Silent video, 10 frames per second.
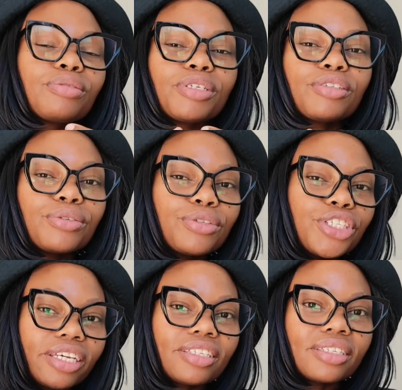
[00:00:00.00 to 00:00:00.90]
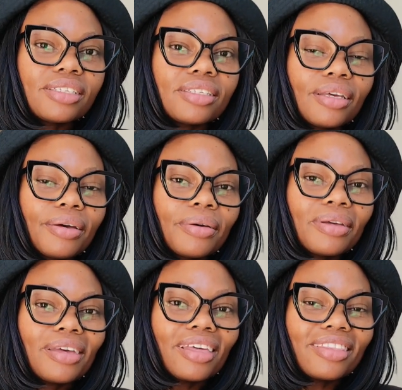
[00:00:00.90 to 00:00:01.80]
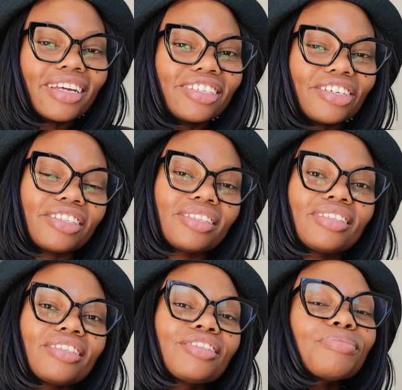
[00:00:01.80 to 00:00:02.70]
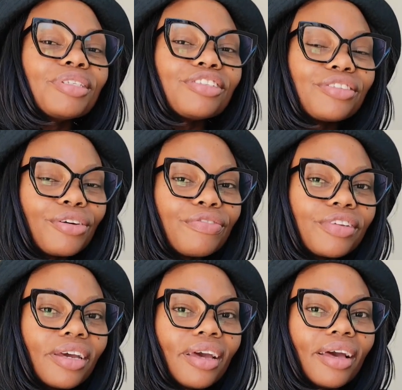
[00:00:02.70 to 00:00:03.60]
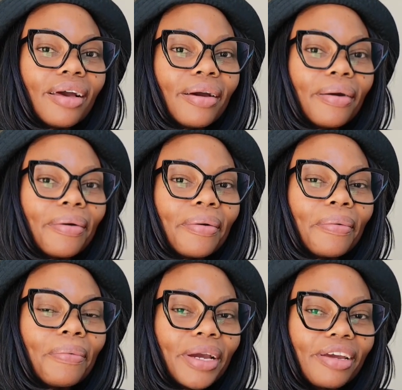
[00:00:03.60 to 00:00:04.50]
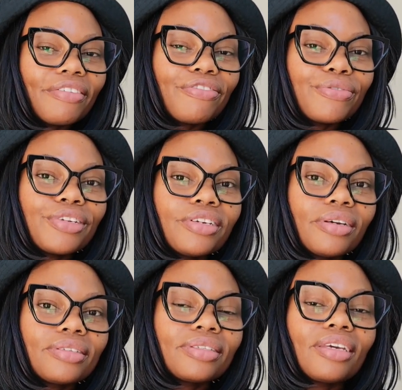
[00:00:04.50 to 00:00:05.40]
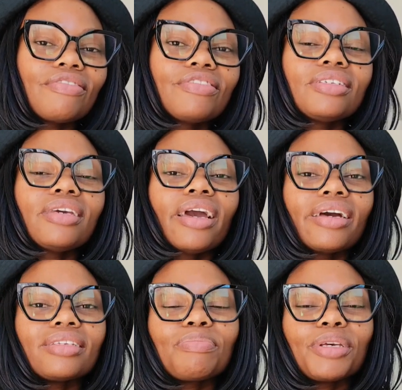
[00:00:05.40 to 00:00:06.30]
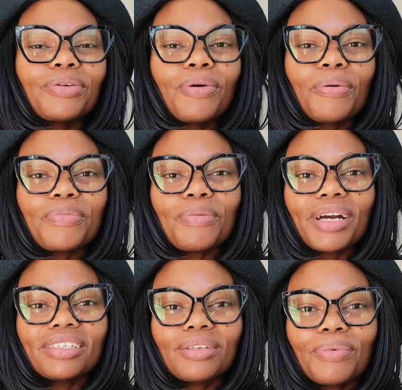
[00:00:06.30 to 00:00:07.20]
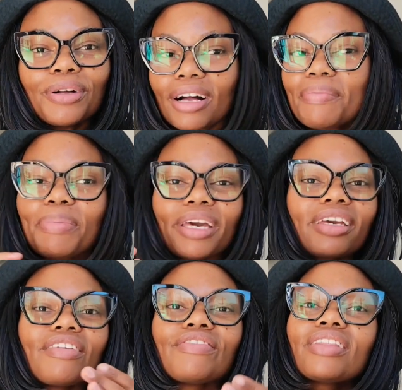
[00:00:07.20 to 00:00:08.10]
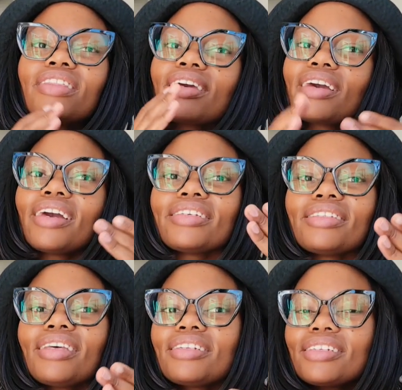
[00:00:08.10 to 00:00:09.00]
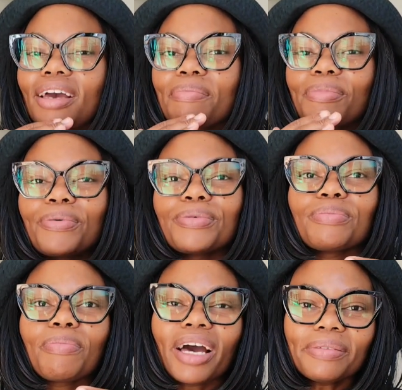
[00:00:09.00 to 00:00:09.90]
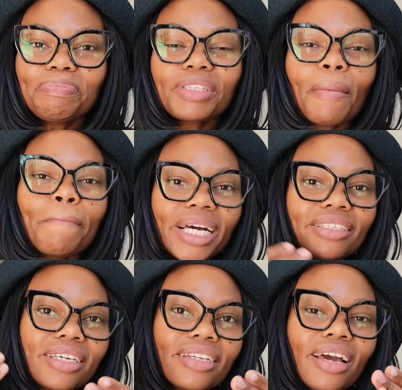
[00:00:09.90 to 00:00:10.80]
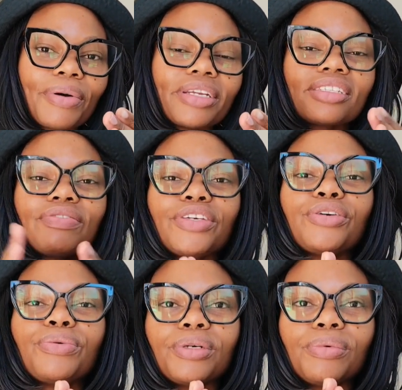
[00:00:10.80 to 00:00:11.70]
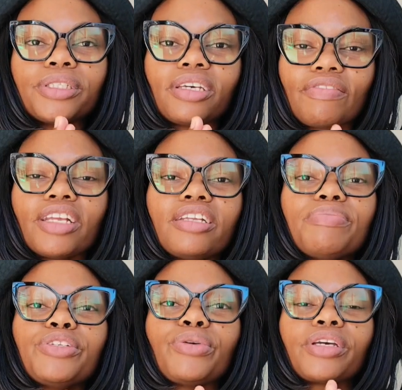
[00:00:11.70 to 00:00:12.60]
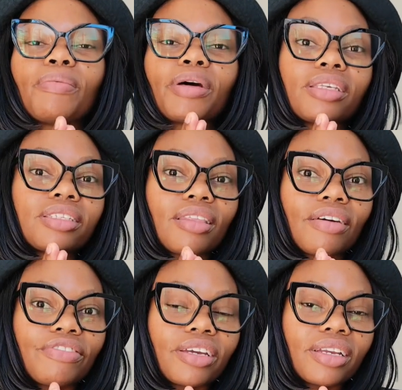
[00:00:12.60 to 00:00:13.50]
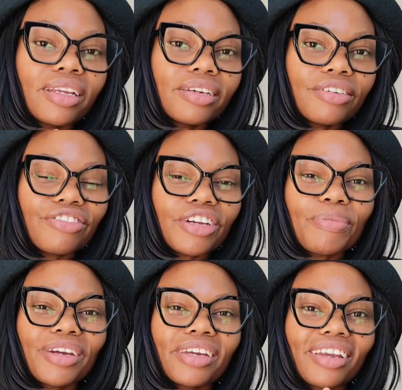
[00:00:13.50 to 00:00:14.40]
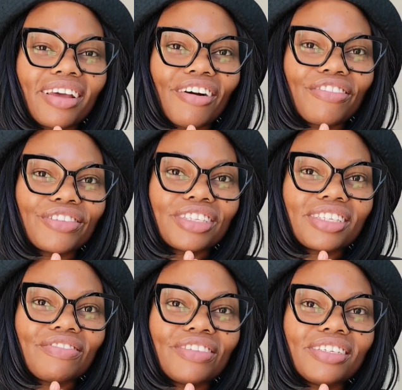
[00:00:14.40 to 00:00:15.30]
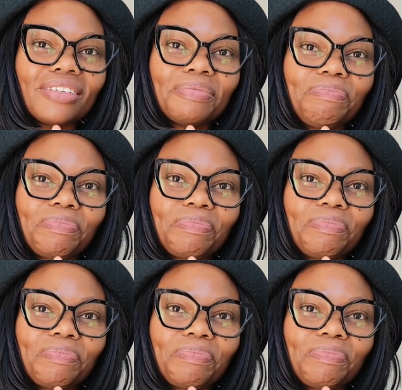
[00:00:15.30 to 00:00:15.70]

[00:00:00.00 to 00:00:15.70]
speaks to justice. And that justice needs to be served where food safety has been compromised. We'll unpack everything as time goes by, but in our next video, we will definitely be talking about the South African legal framework and how food safety